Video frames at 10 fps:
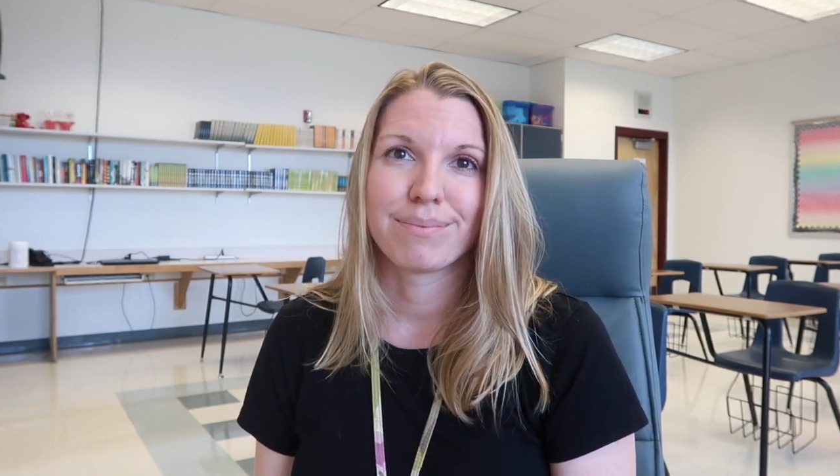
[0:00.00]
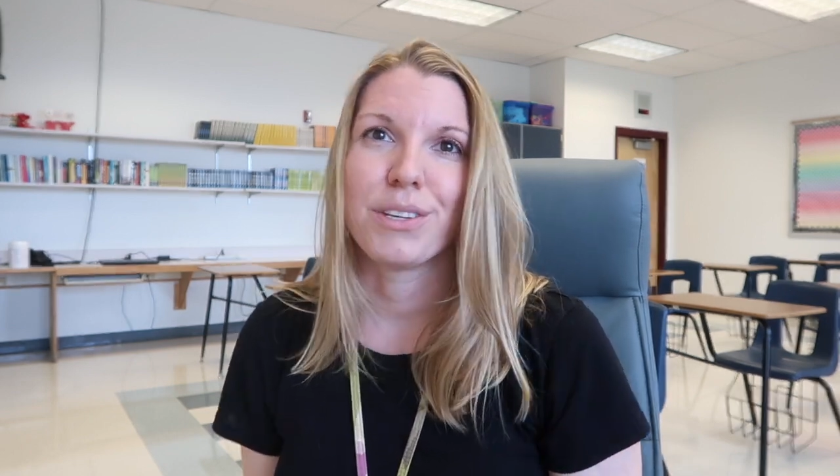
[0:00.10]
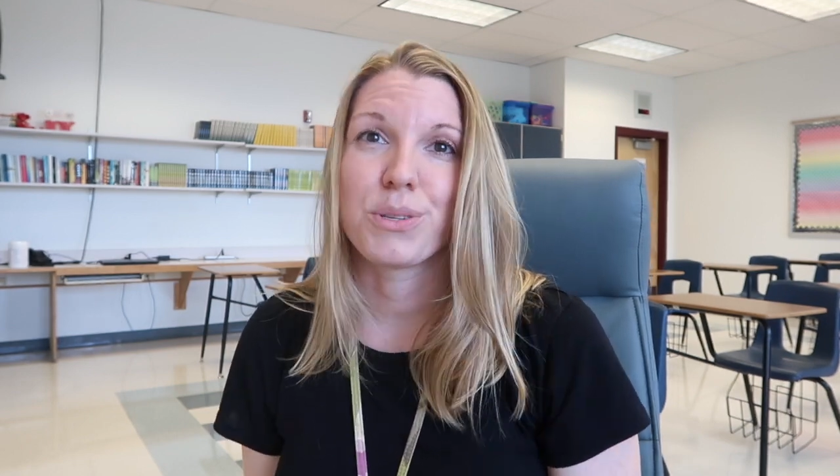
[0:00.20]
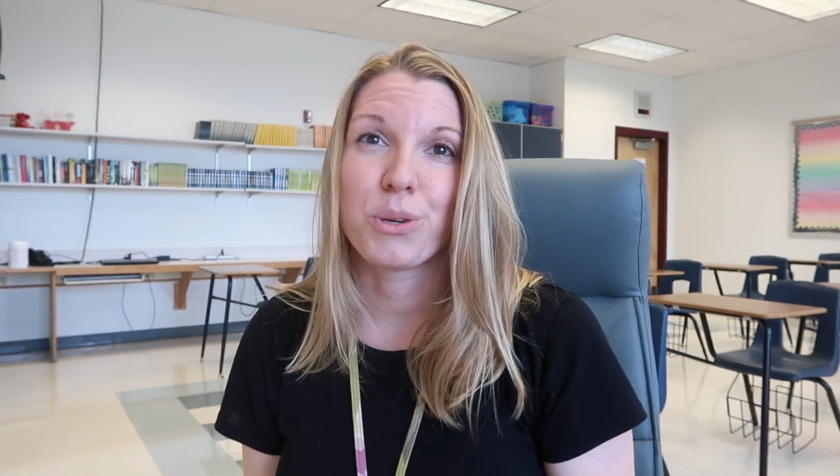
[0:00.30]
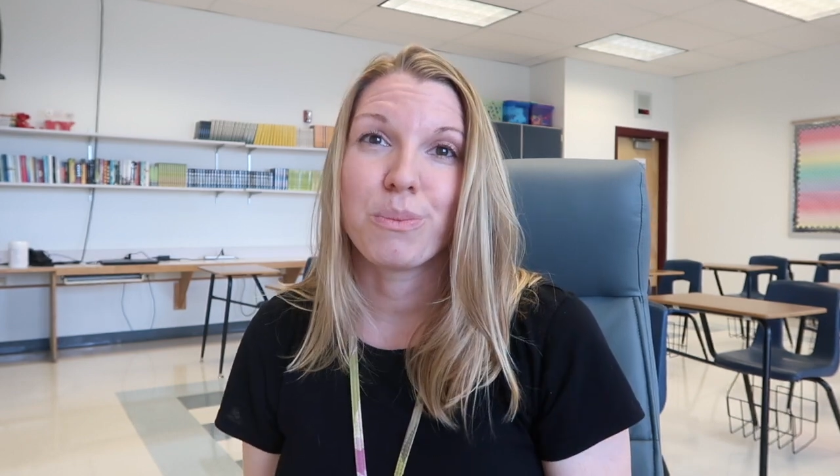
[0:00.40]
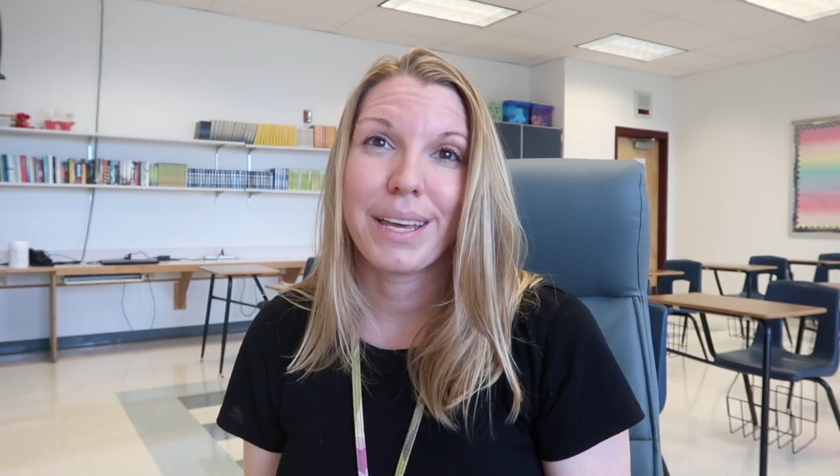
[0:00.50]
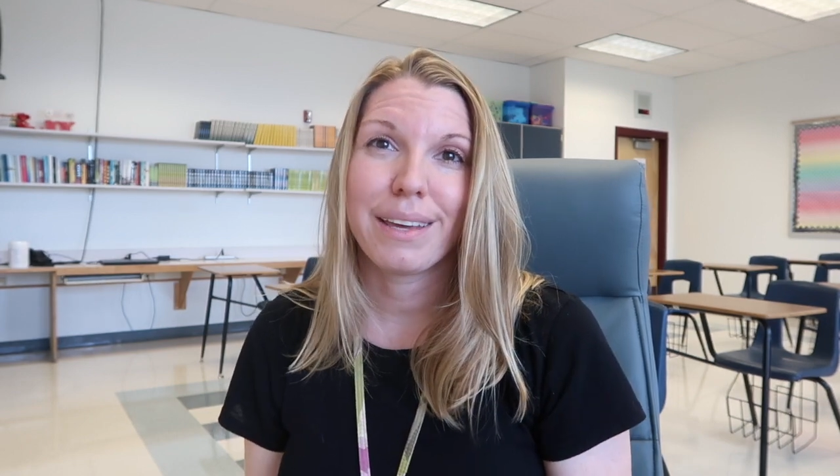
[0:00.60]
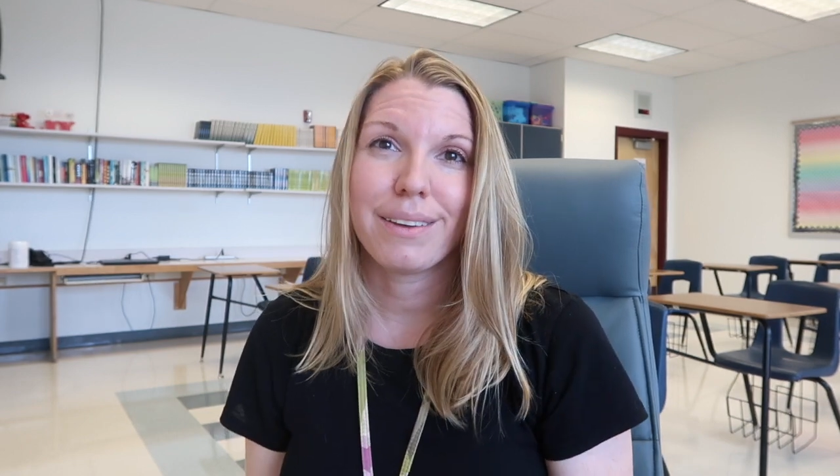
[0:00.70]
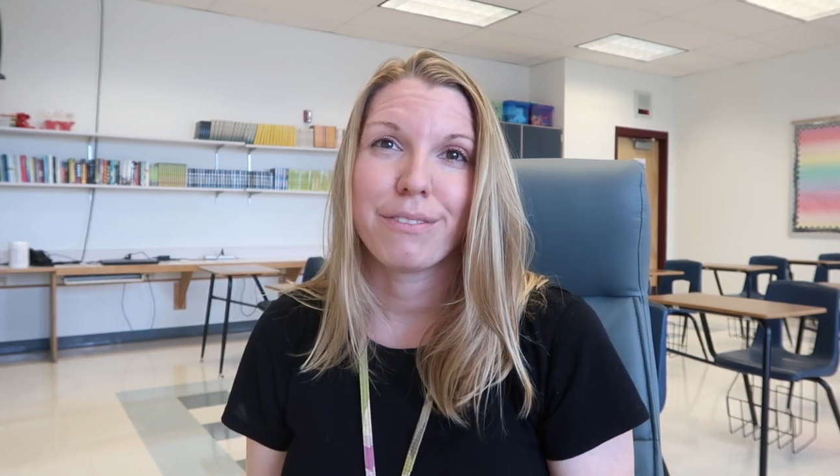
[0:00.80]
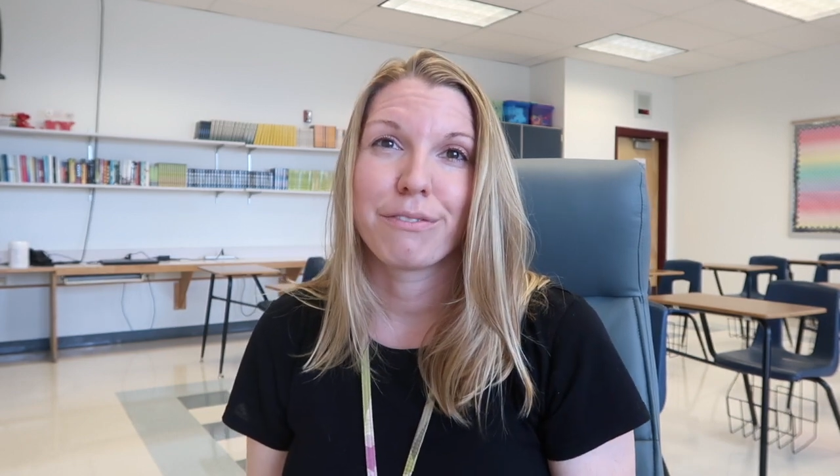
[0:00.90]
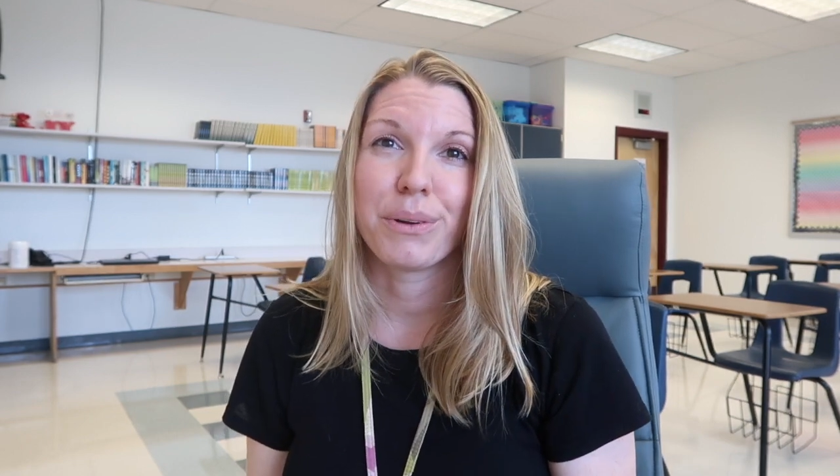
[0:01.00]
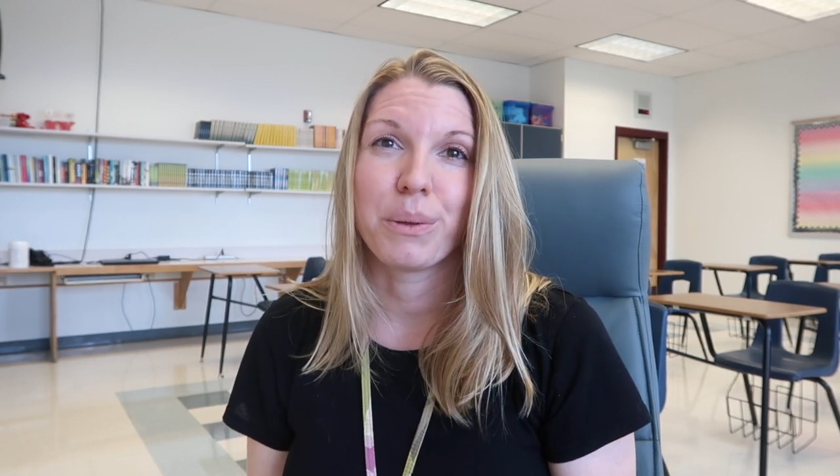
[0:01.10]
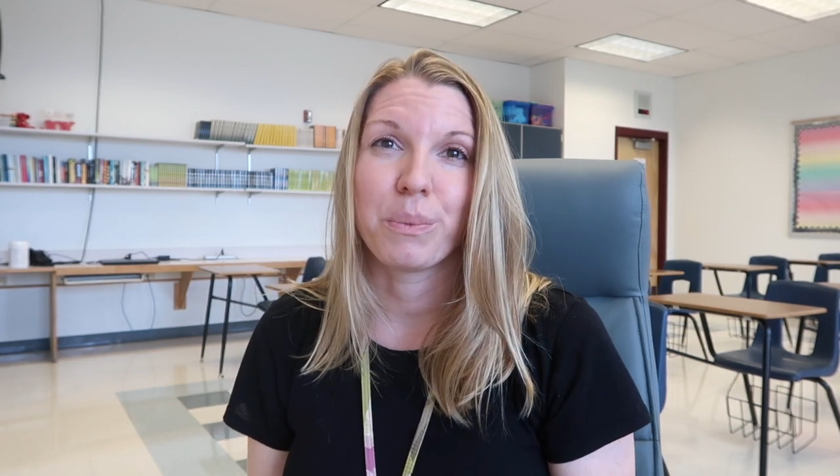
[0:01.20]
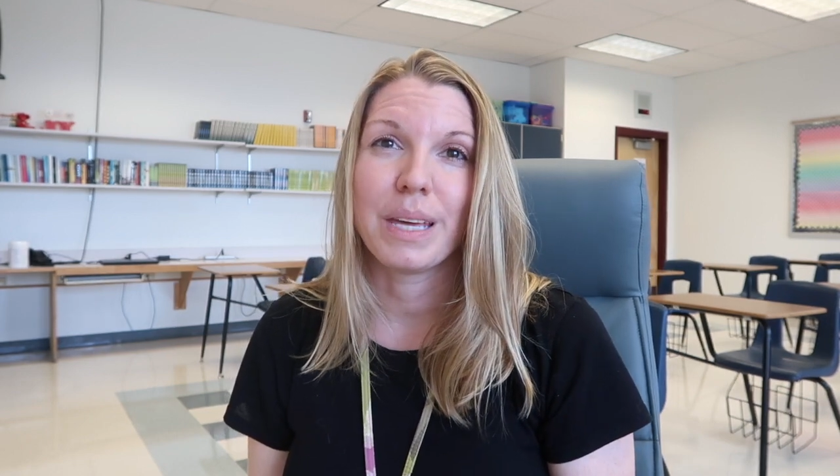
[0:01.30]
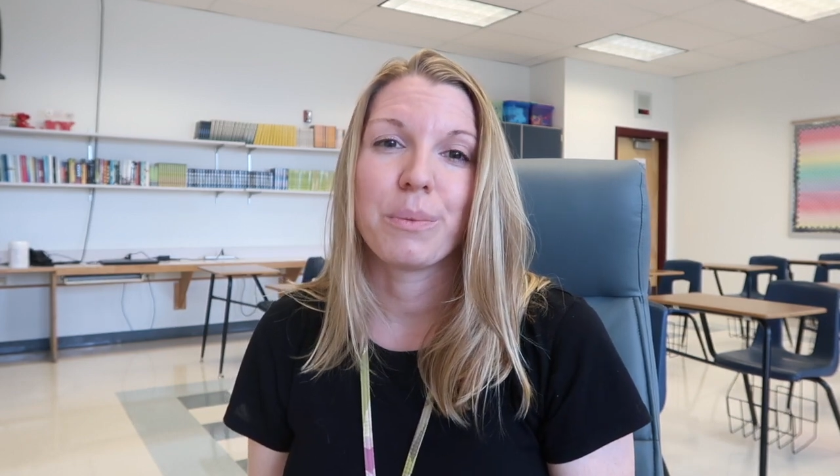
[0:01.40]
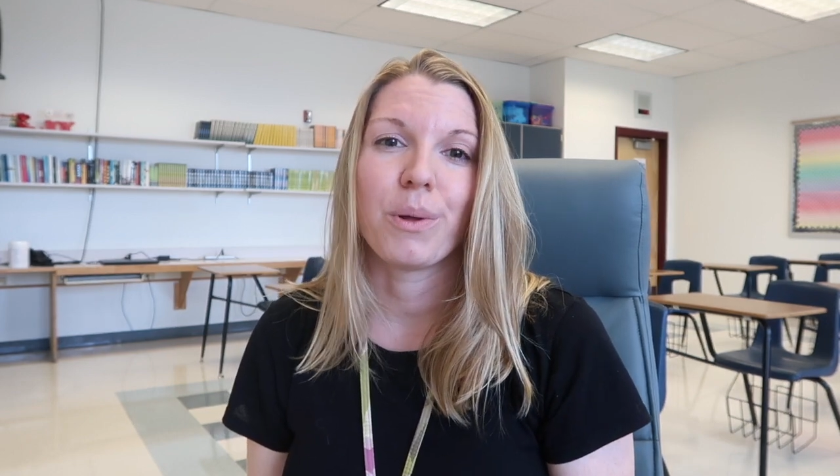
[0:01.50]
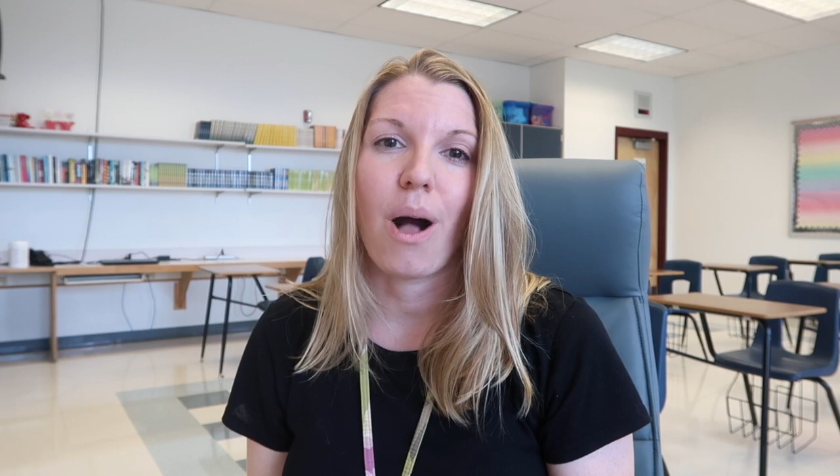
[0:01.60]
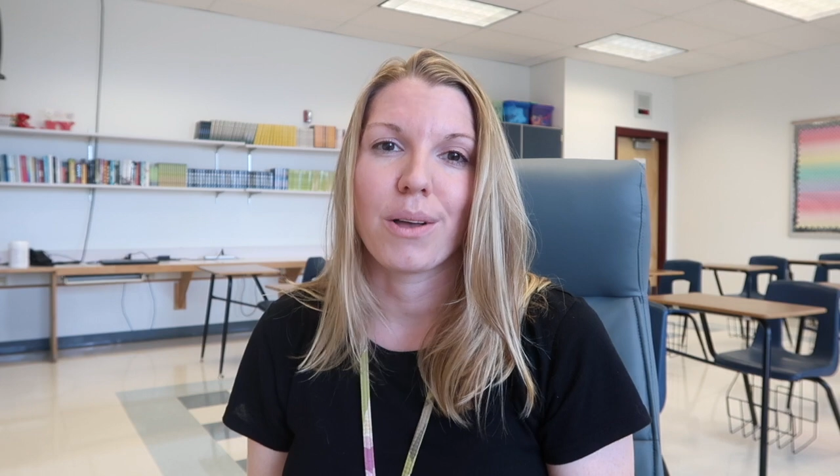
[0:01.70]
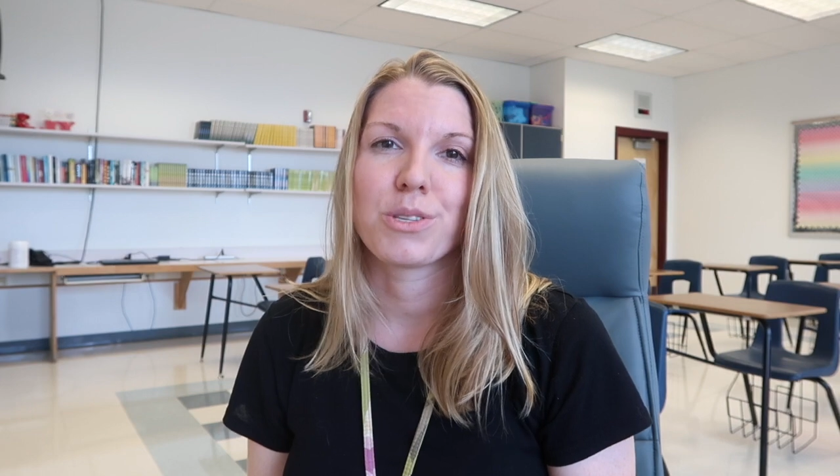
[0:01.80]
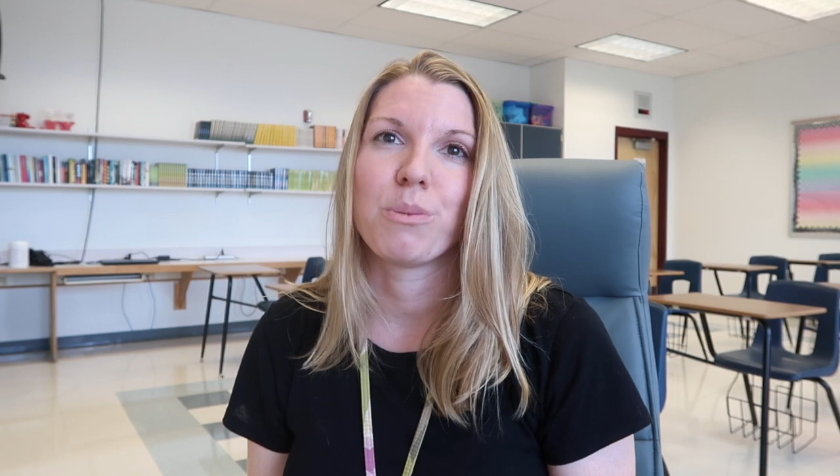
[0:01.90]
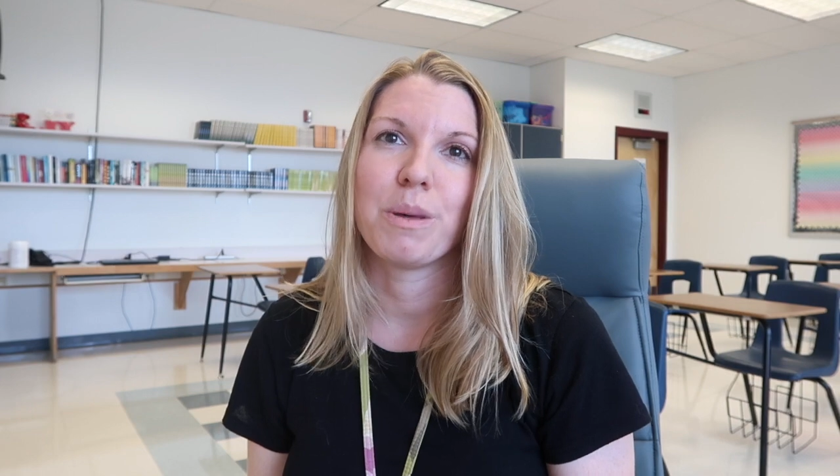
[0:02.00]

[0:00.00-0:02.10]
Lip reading: The Zoom link for the week will also